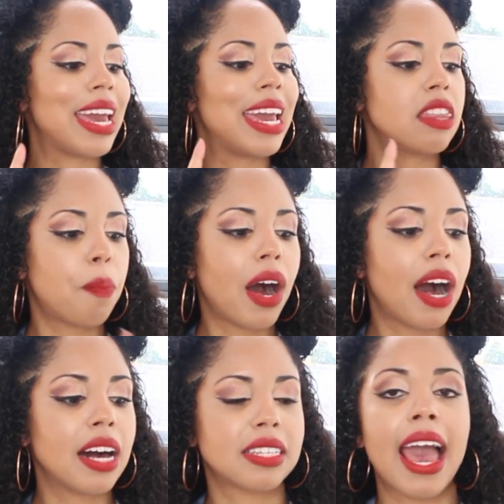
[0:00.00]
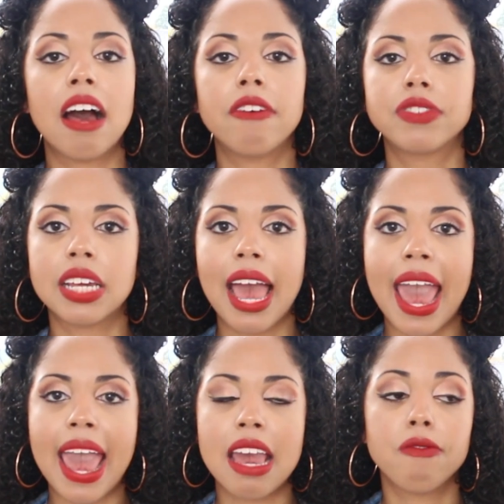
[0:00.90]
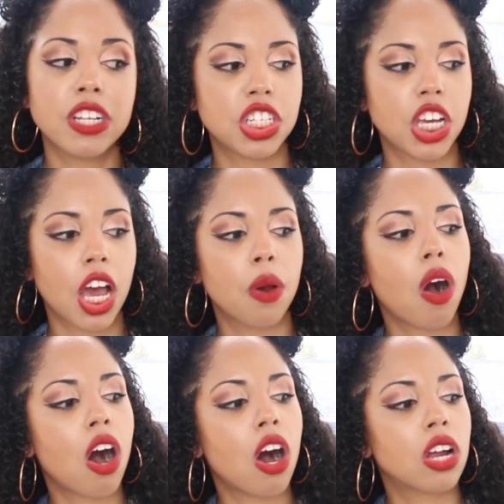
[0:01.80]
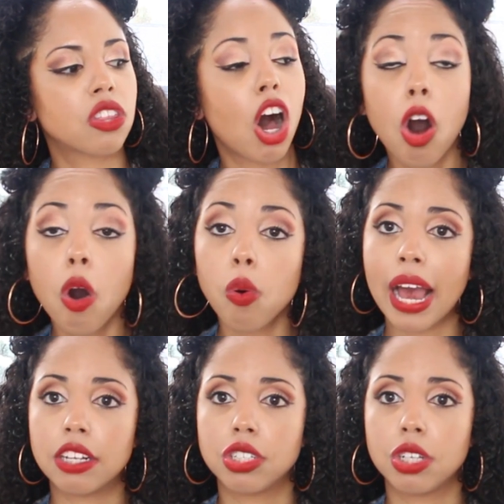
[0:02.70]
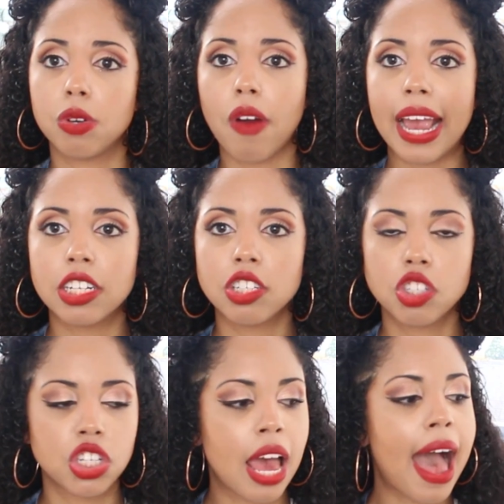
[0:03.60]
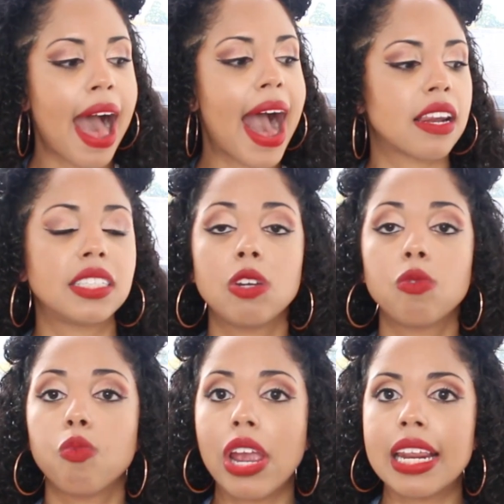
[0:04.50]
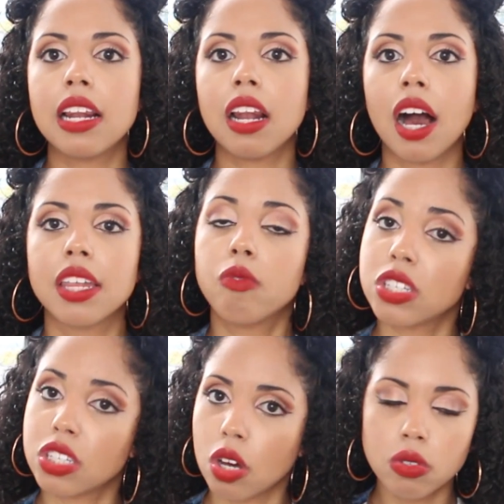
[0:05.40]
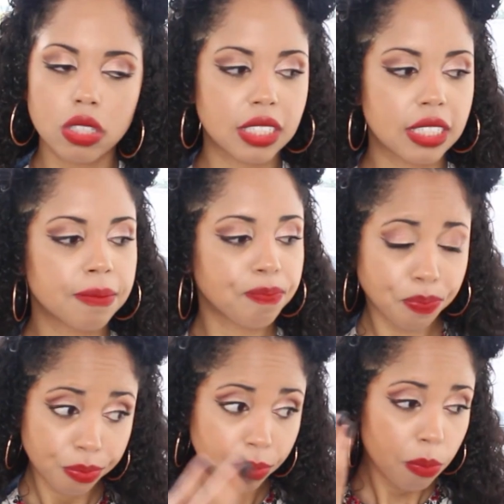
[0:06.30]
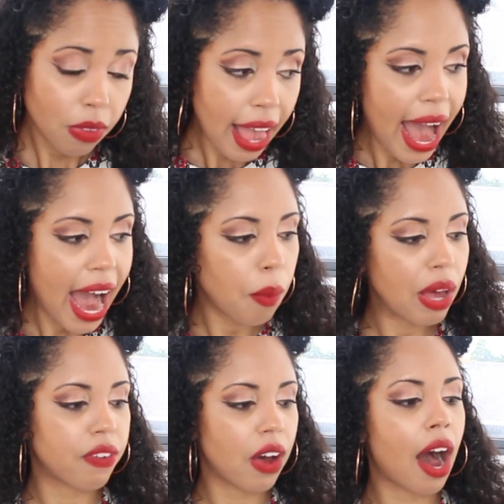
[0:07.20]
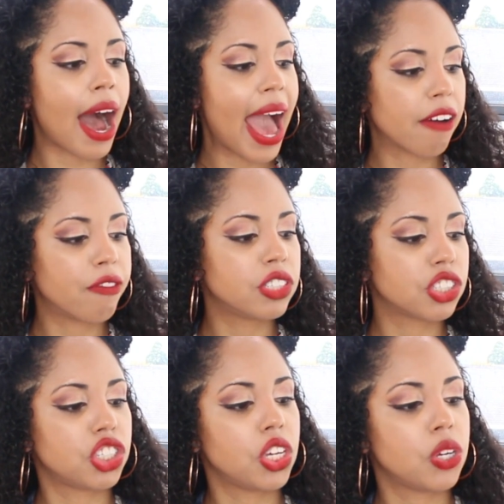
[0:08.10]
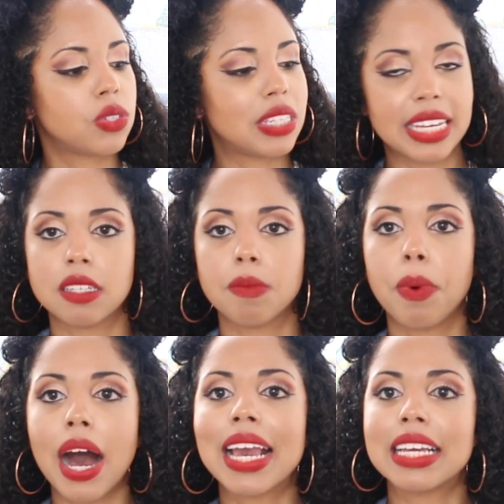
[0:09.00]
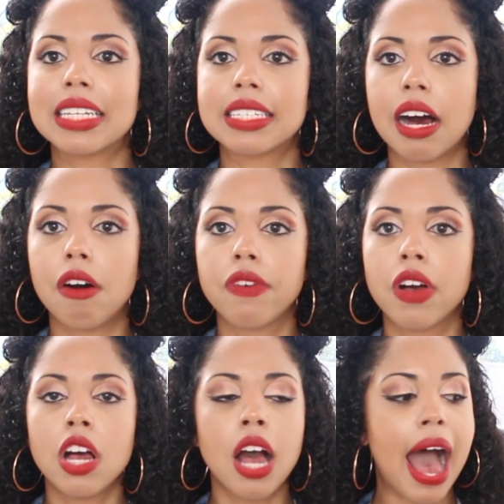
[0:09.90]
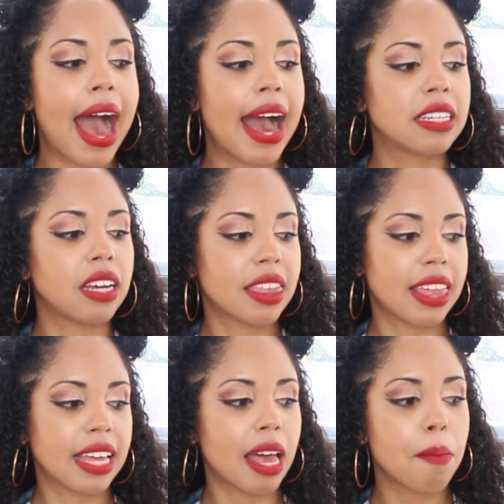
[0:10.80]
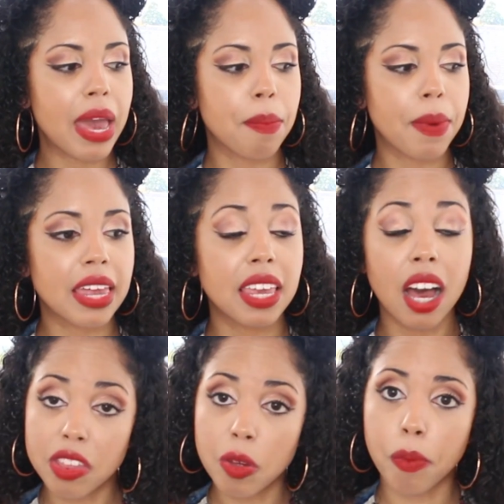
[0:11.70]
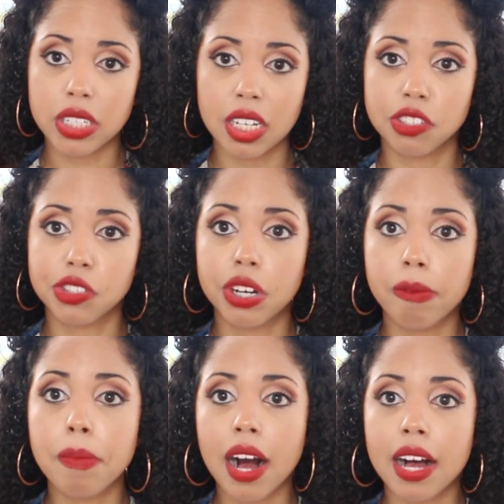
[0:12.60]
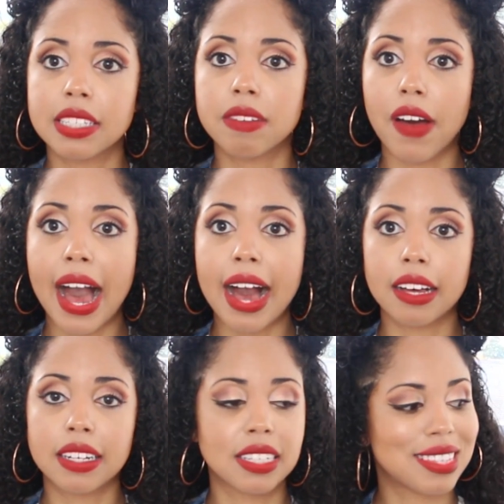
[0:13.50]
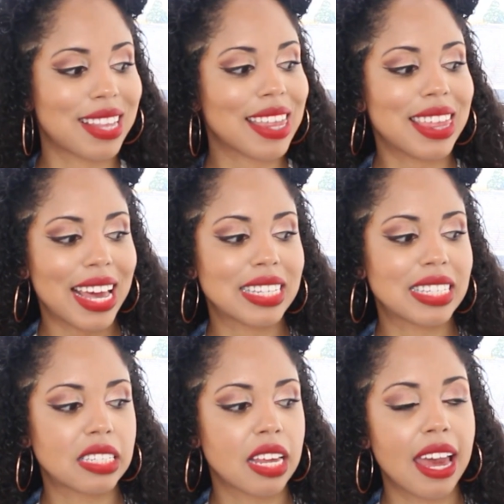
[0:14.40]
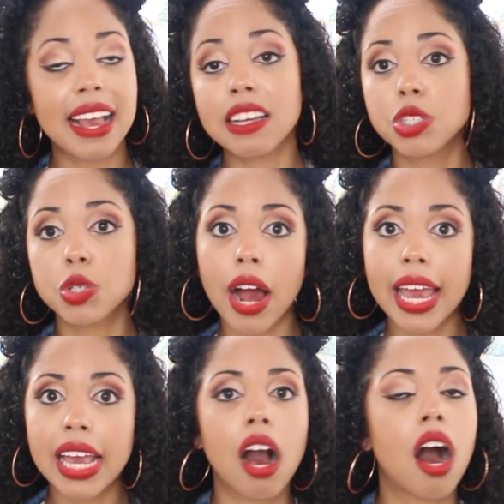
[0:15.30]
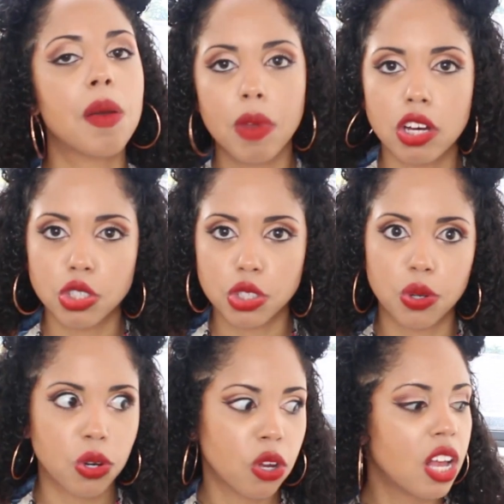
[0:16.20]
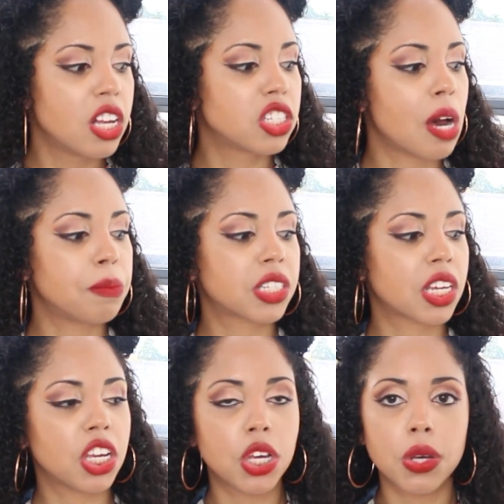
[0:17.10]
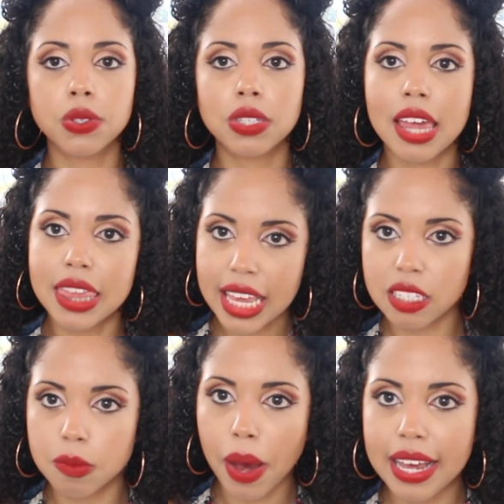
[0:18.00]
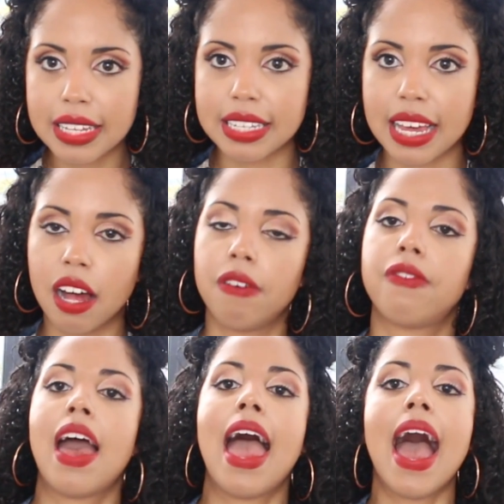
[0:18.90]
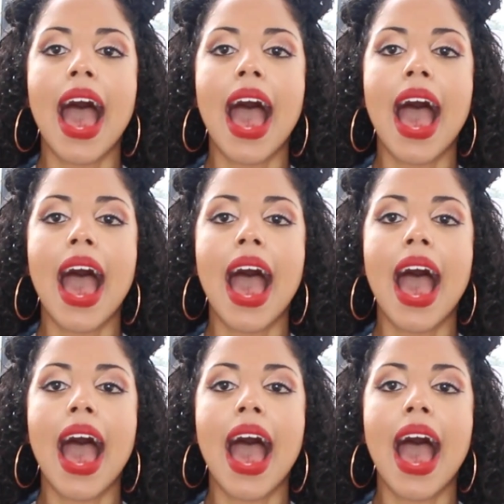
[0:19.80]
in the past, I have done a video on the whole Cantu range and I did really like the results. However, I haven't just used this by itself, and I think that maybe the other products could have masked the fact that this is drying. I'm not sure. So I'm just going to use this by itself